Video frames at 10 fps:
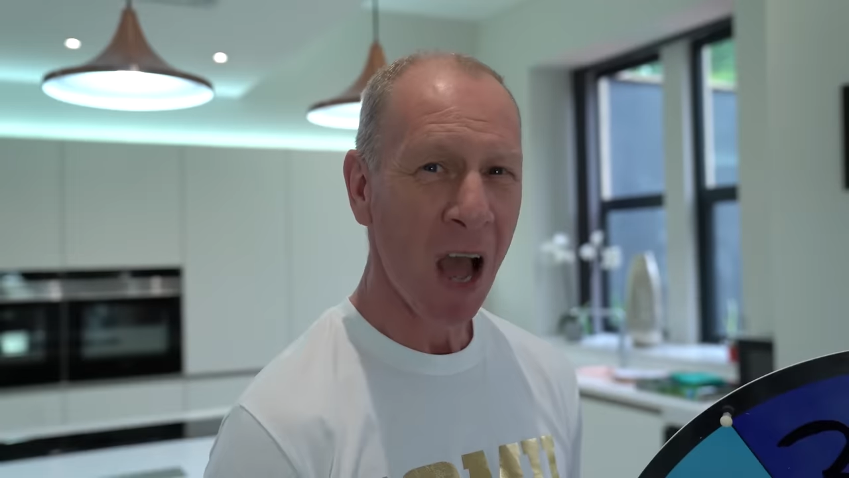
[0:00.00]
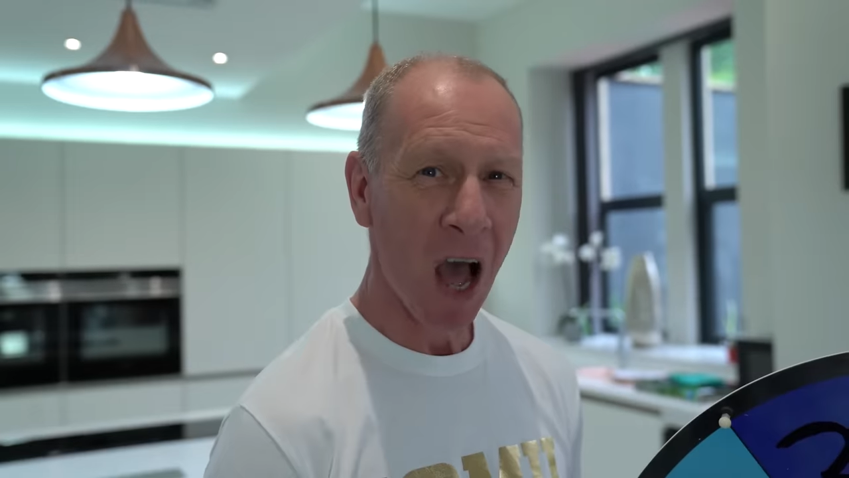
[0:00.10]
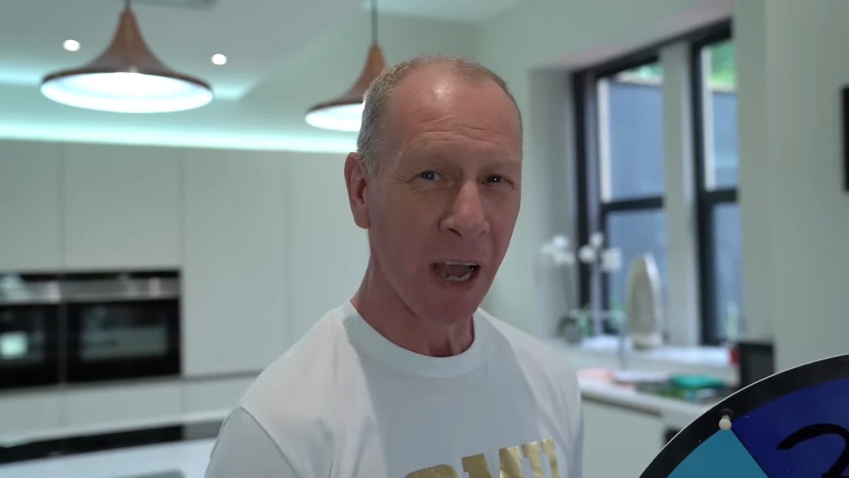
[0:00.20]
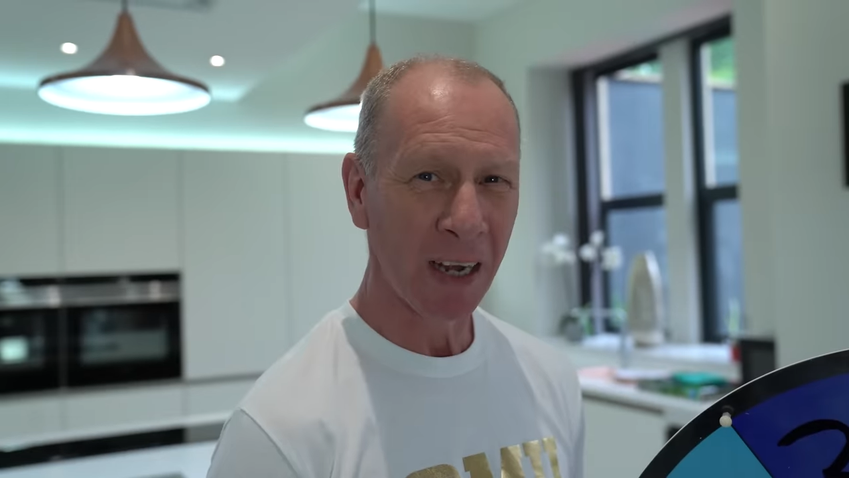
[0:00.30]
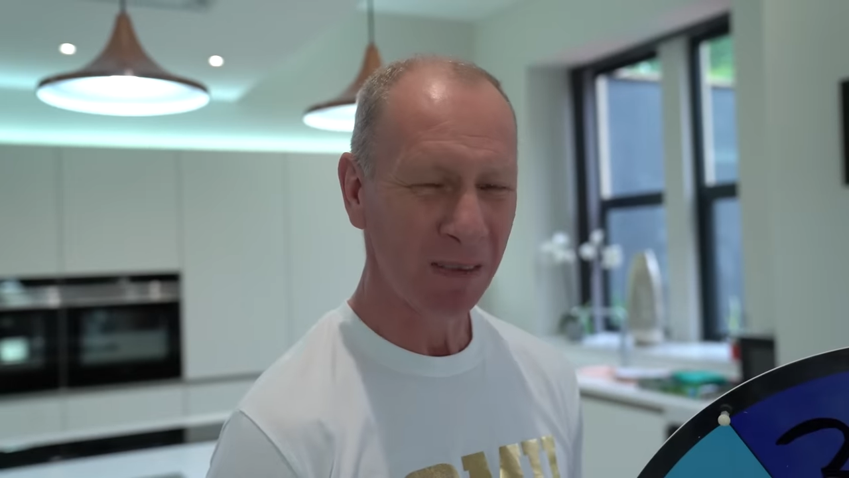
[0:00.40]
9?
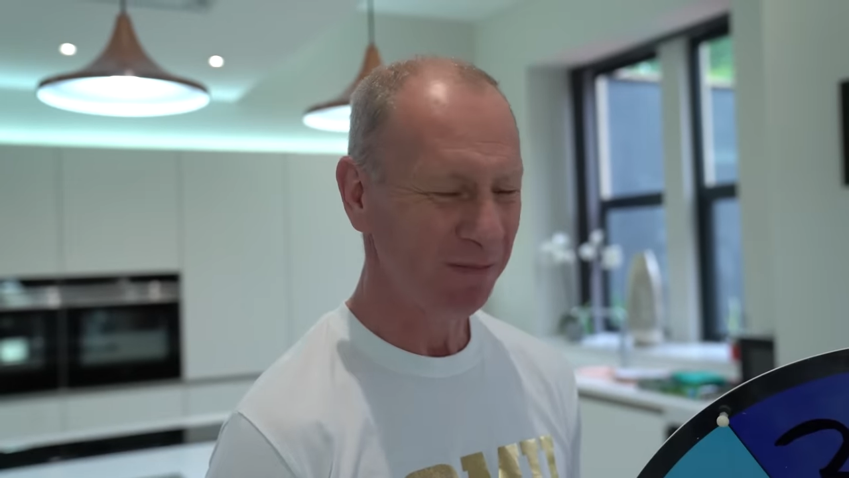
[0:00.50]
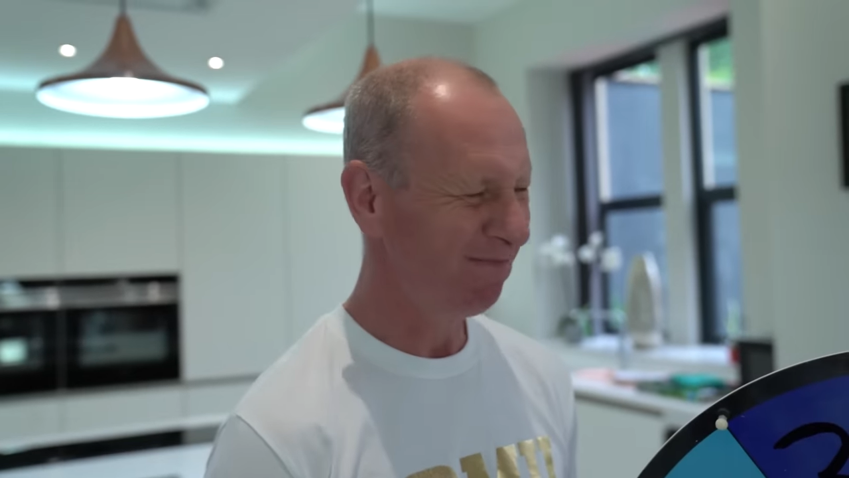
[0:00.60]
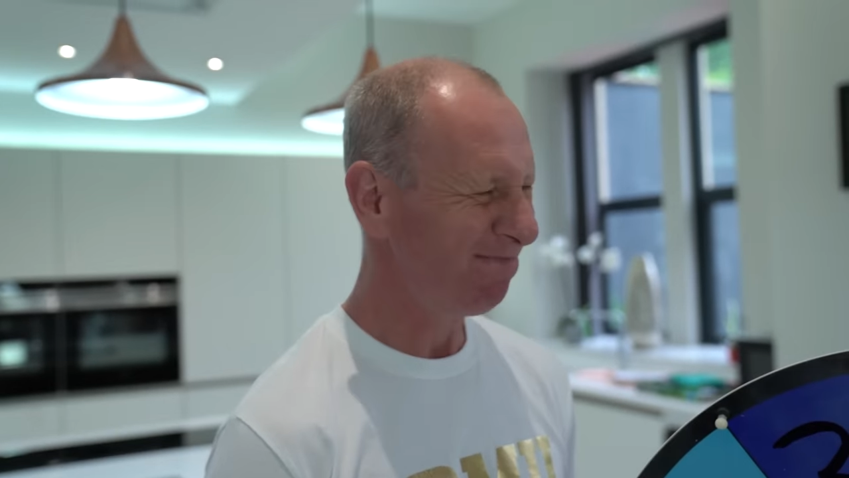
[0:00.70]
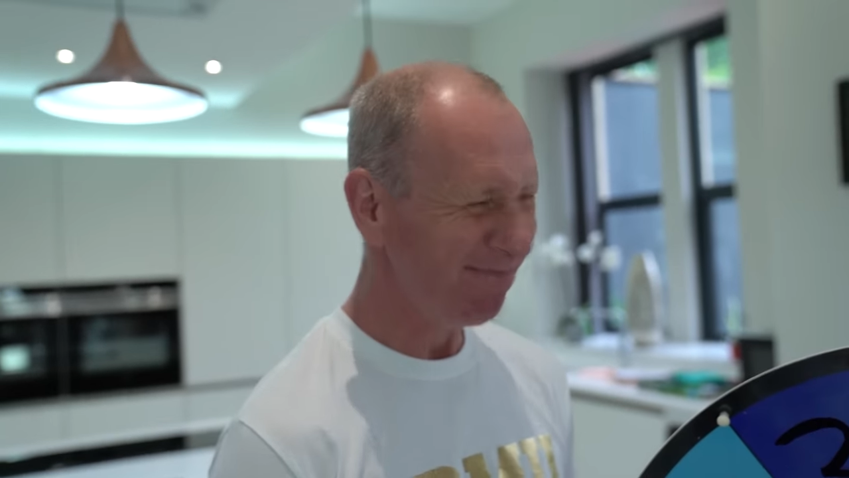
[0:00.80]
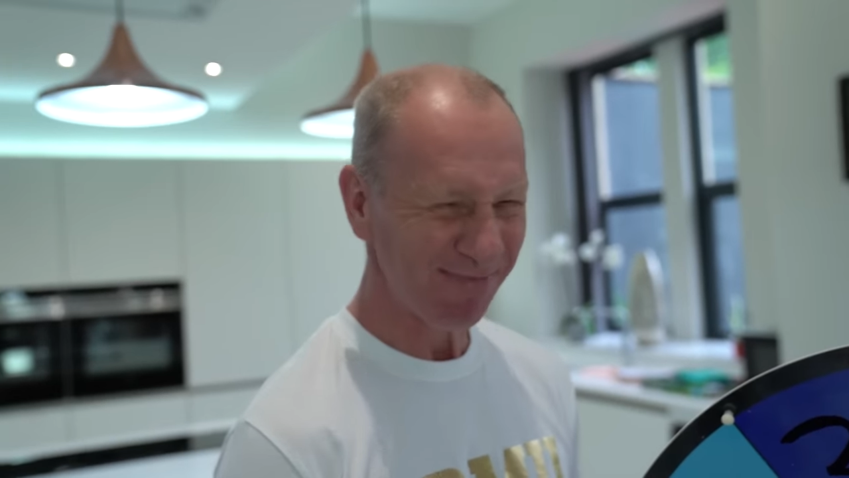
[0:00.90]

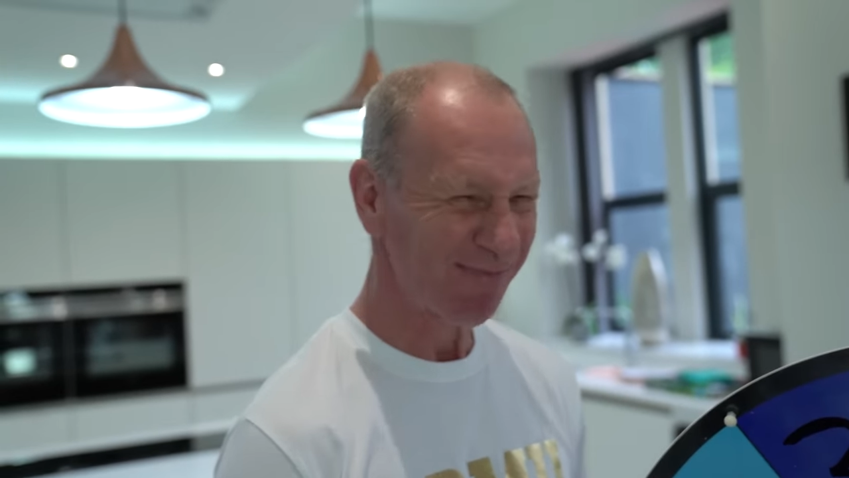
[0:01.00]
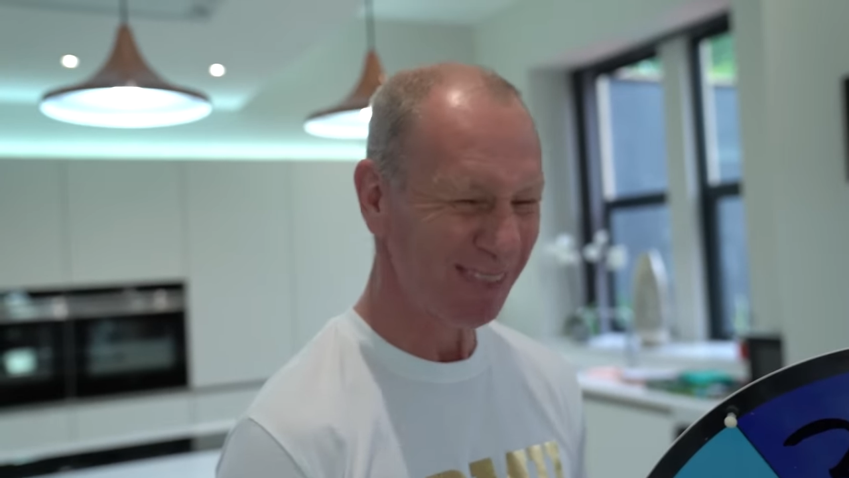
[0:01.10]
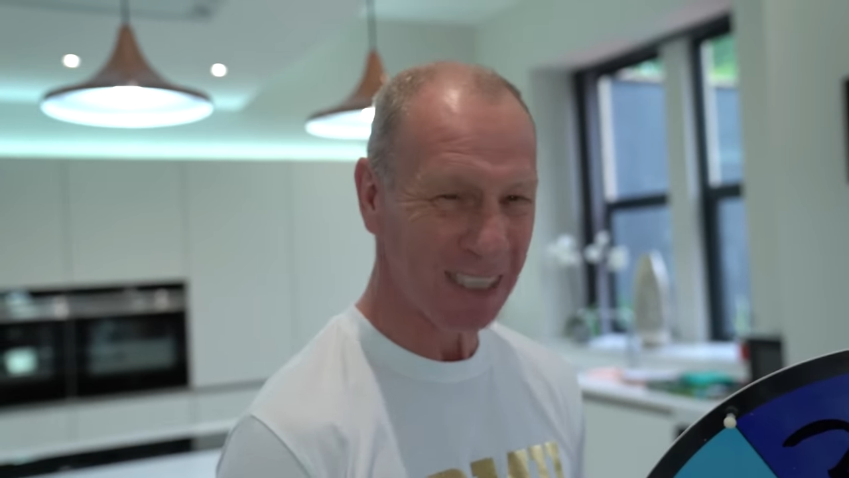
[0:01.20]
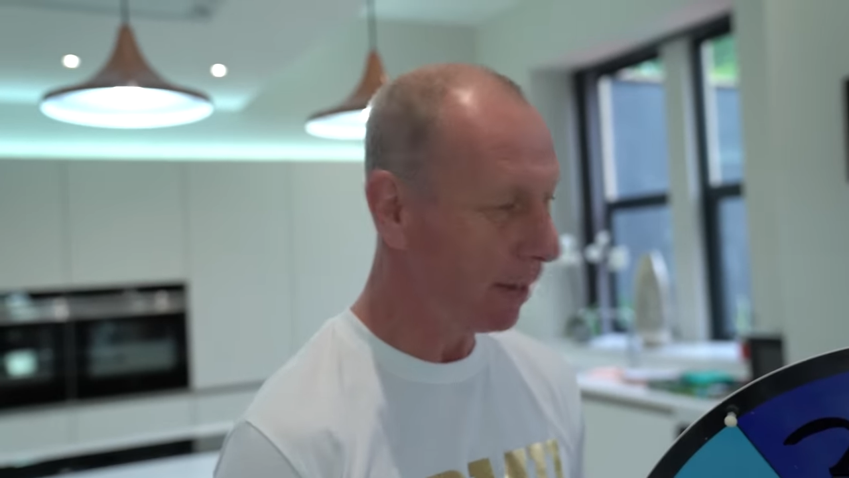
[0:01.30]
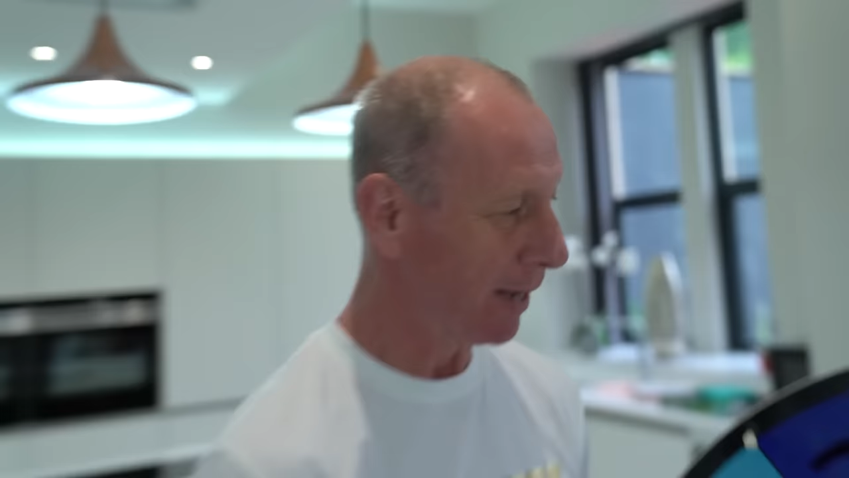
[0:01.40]

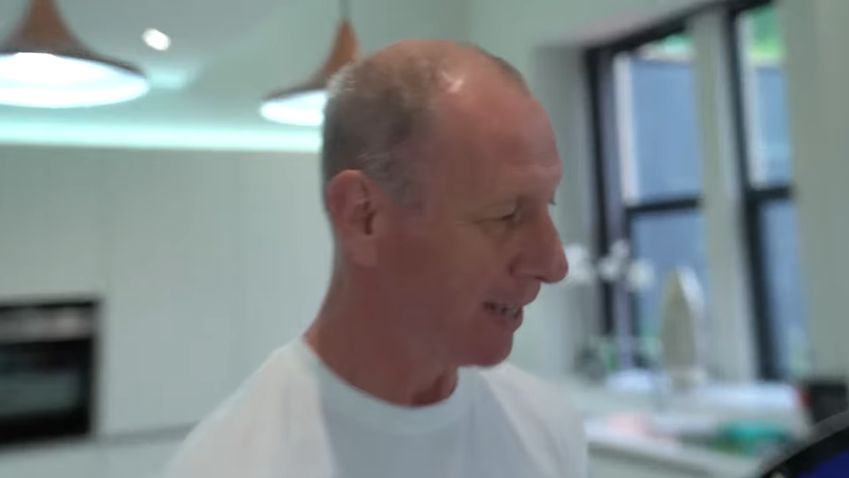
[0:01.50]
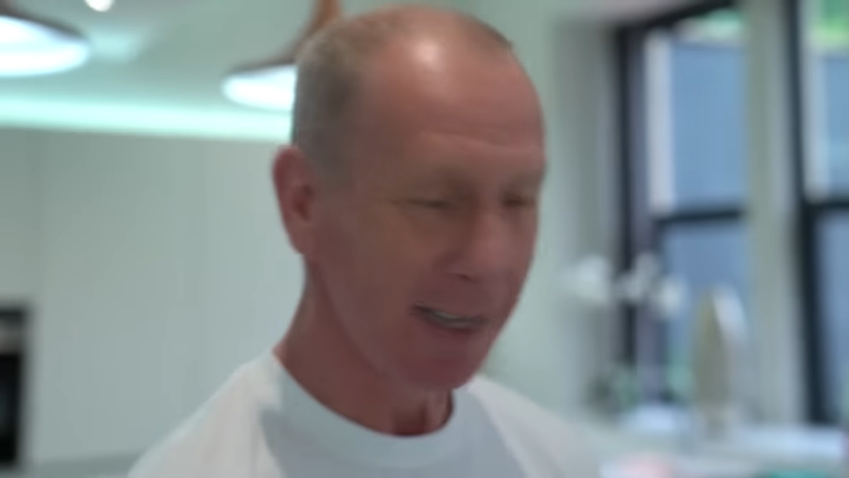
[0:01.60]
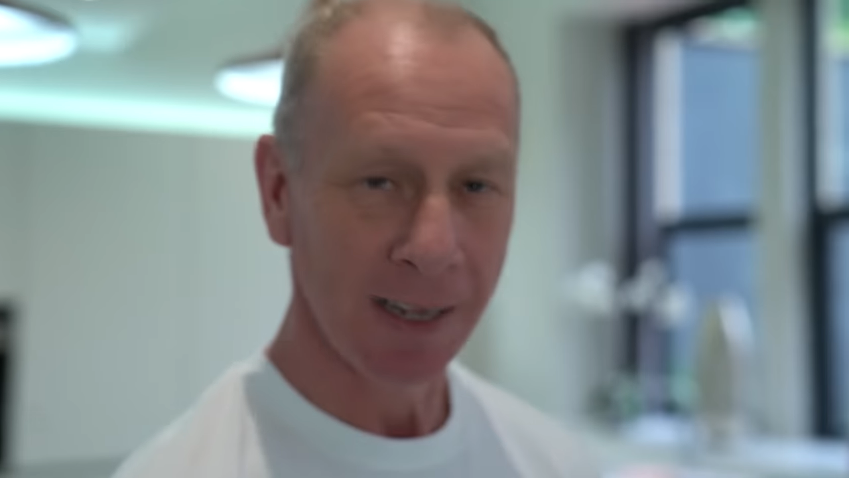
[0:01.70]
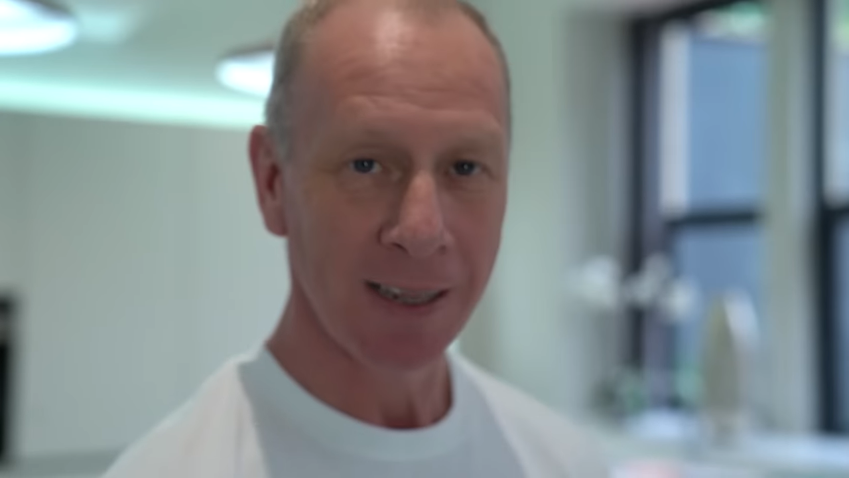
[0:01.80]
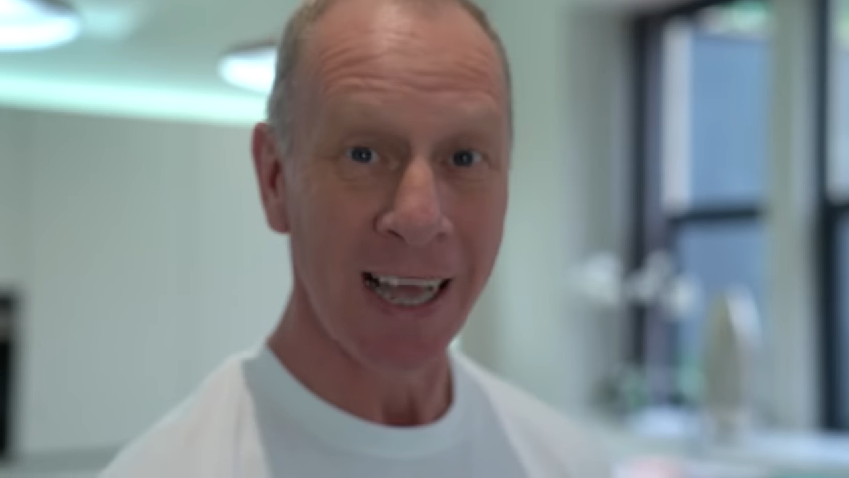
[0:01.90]
Damn it,
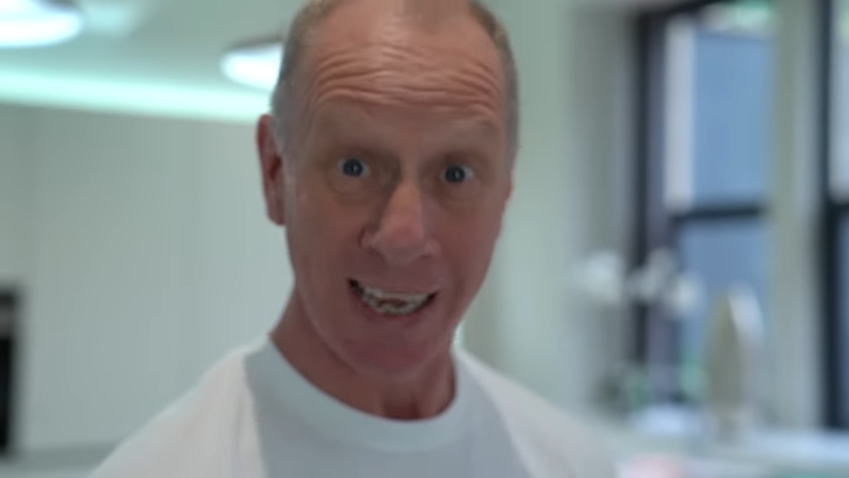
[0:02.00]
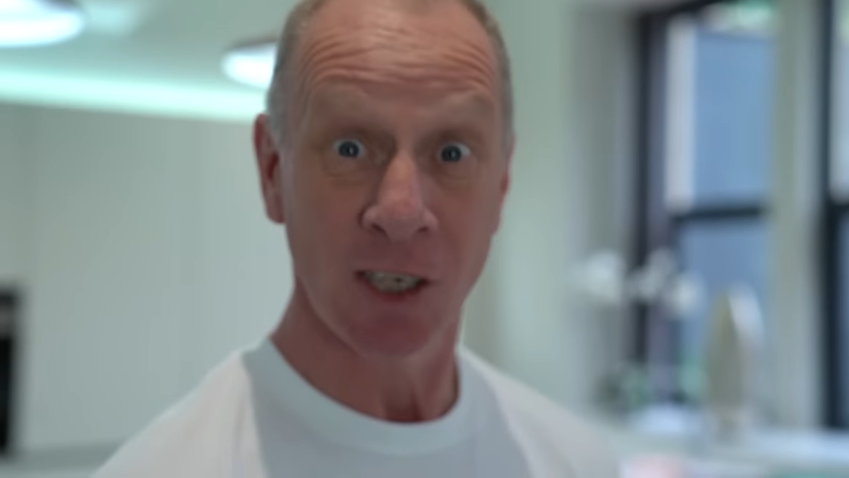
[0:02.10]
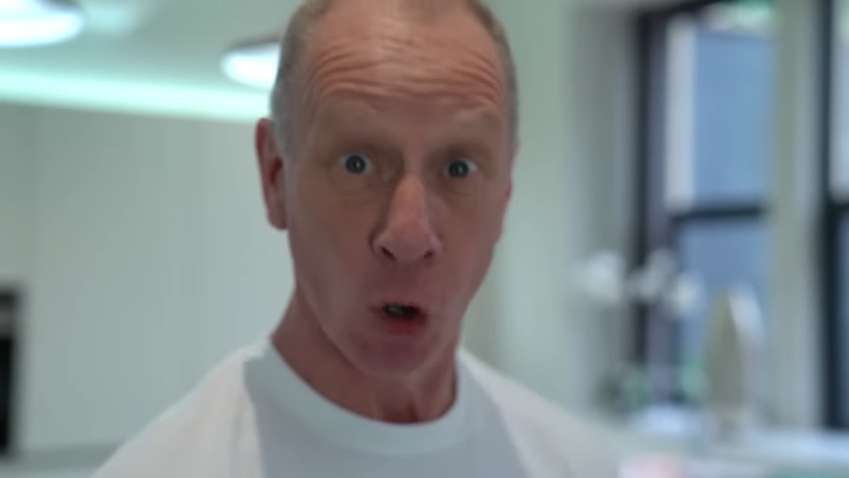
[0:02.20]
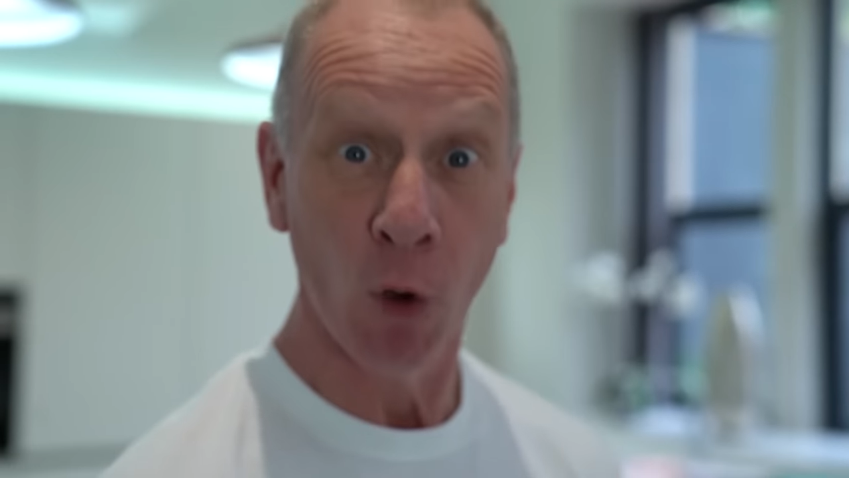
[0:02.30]
that is